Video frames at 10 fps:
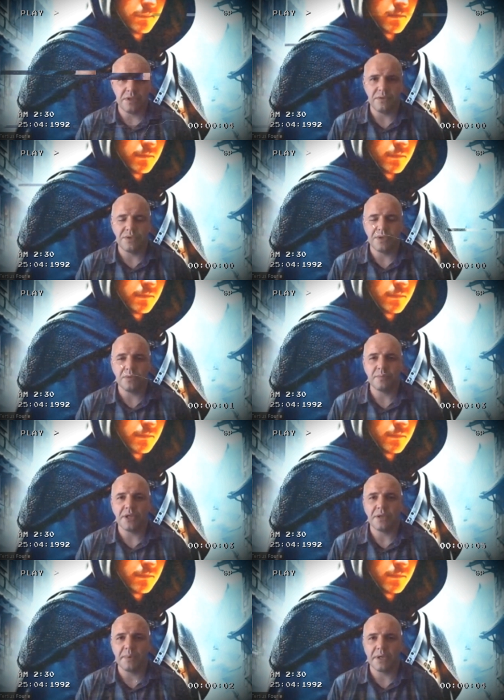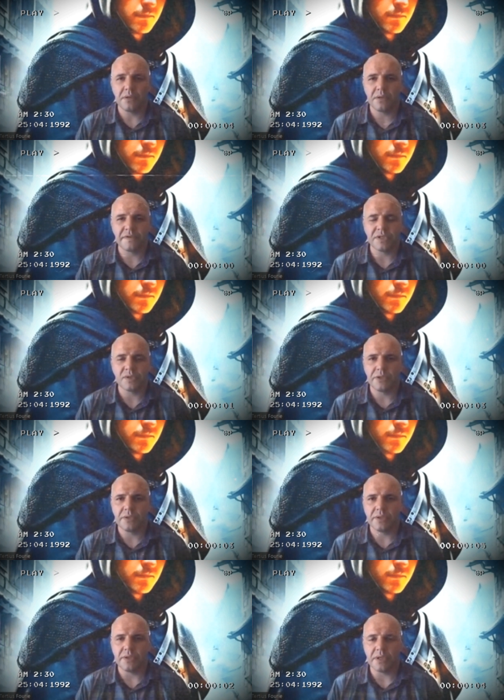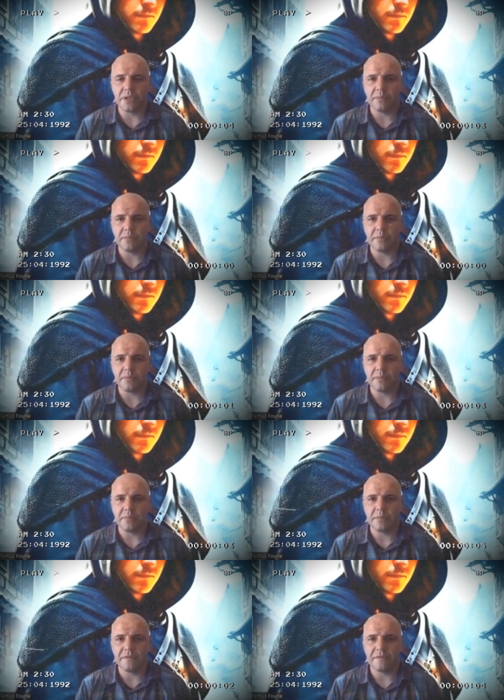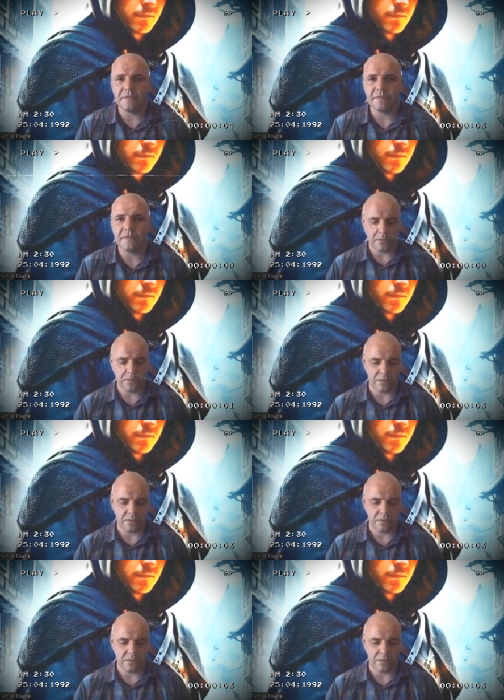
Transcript: he endured by the power of the Spirit in the name of Jesus Christ,